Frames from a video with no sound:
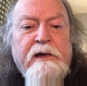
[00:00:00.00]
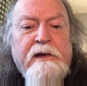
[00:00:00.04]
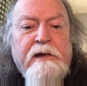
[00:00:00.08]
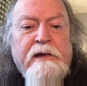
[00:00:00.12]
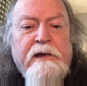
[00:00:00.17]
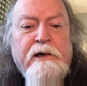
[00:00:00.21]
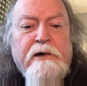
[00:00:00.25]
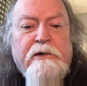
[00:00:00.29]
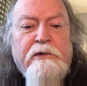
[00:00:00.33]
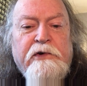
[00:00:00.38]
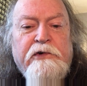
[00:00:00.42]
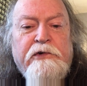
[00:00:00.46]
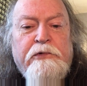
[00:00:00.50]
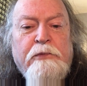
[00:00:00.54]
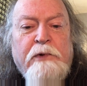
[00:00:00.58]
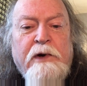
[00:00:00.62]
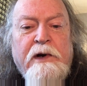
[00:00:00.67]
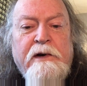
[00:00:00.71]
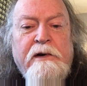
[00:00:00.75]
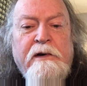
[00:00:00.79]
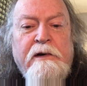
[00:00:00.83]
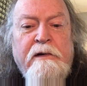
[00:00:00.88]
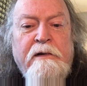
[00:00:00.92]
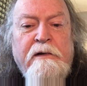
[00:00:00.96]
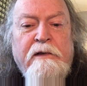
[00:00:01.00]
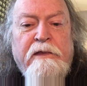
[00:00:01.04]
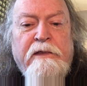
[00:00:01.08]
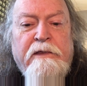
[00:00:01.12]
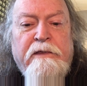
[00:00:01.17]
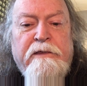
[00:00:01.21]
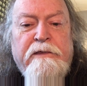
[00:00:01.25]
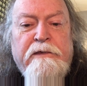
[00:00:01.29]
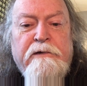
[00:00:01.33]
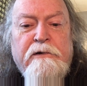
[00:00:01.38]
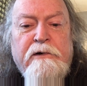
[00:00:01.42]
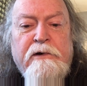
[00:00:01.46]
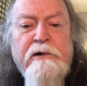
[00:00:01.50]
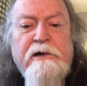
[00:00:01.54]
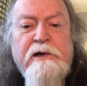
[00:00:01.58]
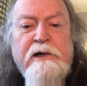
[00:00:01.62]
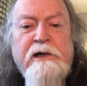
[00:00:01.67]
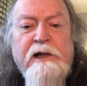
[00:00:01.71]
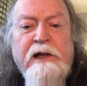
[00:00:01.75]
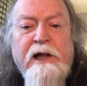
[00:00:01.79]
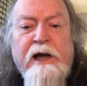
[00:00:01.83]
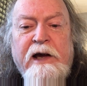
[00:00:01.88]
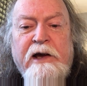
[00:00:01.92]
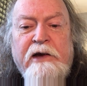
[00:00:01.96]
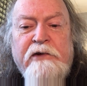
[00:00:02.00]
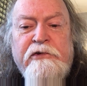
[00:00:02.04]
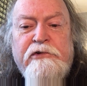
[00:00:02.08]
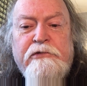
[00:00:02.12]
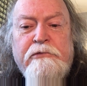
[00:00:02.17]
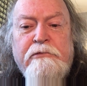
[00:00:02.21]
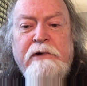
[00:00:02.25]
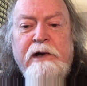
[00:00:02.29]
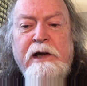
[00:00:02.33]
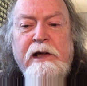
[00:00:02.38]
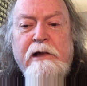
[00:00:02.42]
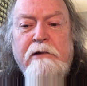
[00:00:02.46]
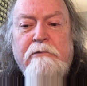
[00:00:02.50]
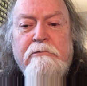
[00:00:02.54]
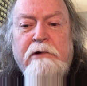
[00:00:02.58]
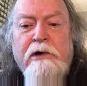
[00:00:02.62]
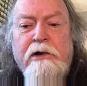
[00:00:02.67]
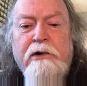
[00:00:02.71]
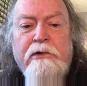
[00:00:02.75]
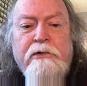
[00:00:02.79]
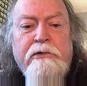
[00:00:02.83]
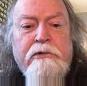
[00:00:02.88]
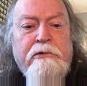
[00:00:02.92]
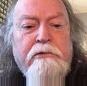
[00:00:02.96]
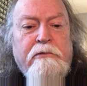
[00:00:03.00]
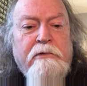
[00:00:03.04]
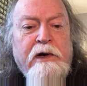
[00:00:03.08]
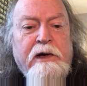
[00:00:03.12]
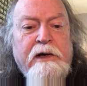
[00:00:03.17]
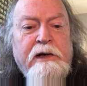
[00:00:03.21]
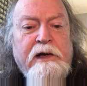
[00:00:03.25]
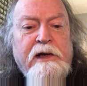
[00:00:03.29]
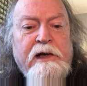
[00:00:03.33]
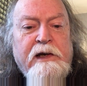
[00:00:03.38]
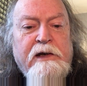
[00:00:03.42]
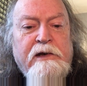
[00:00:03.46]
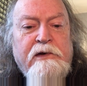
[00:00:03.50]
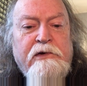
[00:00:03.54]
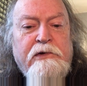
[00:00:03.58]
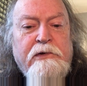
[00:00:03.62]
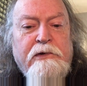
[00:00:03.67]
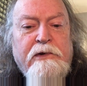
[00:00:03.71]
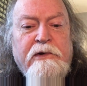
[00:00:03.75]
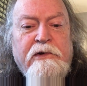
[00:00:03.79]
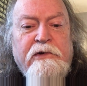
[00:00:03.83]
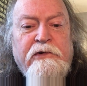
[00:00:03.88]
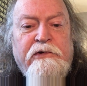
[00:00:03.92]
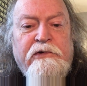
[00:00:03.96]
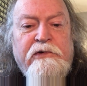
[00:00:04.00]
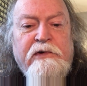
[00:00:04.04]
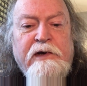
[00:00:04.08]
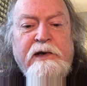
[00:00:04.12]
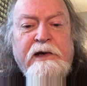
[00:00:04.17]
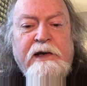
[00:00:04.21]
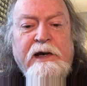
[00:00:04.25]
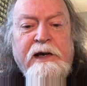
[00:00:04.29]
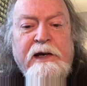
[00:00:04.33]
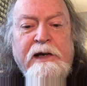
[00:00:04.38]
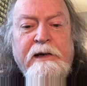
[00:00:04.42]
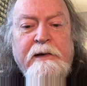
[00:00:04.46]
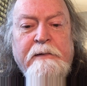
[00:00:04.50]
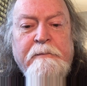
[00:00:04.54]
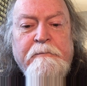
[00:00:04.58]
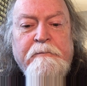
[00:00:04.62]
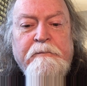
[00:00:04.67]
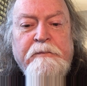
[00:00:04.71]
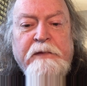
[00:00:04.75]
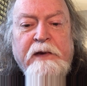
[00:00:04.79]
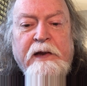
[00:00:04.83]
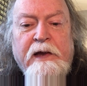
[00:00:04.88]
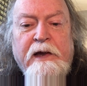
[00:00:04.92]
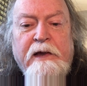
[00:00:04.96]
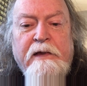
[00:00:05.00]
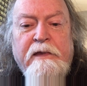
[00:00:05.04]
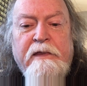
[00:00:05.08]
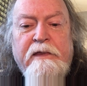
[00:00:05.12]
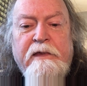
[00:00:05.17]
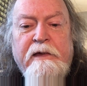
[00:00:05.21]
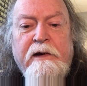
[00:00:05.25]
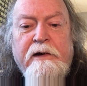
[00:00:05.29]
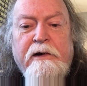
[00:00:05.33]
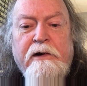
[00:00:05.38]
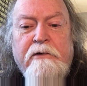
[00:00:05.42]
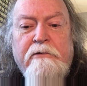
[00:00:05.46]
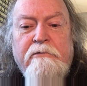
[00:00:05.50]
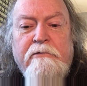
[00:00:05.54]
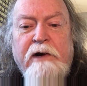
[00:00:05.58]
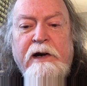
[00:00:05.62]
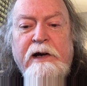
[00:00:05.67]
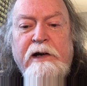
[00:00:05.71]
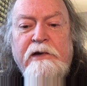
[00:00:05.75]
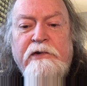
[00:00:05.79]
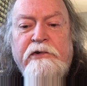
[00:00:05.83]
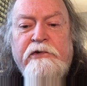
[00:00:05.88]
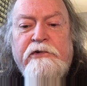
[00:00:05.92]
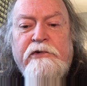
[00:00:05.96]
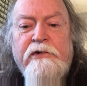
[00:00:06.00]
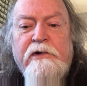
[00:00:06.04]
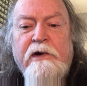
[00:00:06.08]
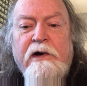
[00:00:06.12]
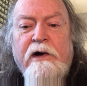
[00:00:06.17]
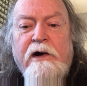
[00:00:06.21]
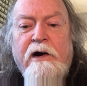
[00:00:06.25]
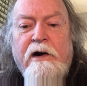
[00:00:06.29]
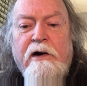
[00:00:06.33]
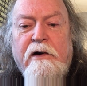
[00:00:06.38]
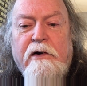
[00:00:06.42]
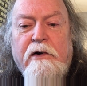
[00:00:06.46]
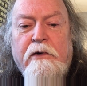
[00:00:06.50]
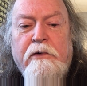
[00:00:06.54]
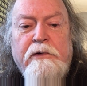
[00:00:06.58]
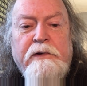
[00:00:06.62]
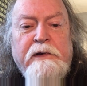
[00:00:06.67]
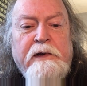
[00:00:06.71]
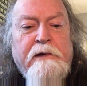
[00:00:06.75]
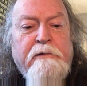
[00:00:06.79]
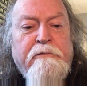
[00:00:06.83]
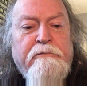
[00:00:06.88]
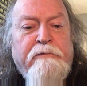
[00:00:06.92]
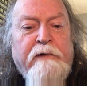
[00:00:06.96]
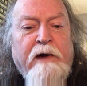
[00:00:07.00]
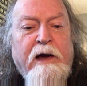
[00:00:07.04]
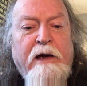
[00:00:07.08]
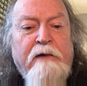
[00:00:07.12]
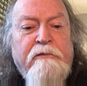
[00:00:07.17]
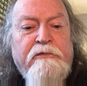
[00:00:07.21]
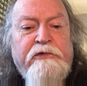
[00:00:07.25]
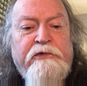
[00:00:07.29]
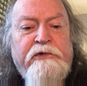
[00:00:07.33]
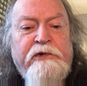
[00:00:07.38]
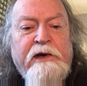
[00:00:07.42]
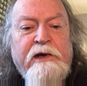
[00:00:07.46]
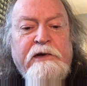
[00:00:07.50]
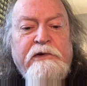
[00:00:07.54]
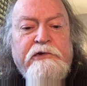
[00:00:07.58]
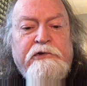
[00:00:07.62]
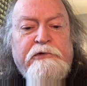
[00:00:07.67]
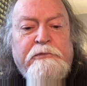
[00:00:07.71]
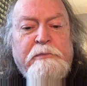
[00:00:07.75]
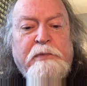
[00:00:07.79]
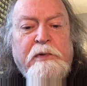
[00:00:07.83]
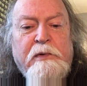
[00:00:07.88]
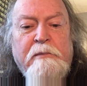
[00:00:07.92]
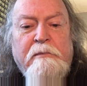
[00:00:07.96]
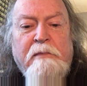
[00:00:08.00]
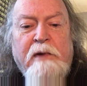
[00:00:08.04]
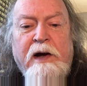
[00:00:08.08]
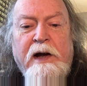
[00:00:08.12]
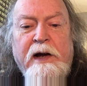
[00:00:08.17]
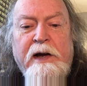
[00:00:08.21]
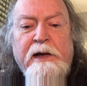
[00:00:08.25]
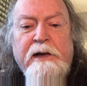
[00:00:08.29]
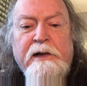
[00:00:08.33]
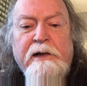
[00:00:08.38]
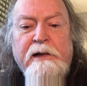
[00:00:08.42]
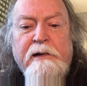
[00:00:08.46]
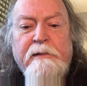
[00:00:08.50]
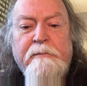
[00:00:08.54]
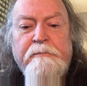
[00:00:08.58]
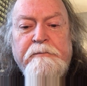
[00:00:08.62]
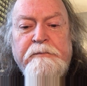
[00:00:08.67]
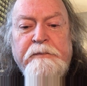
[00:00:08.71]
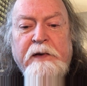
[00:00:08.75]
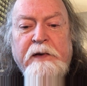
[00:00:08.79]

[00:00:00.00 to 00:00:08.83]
There is one third-class railroad running into the city, and their rates are only 5 cents per mile.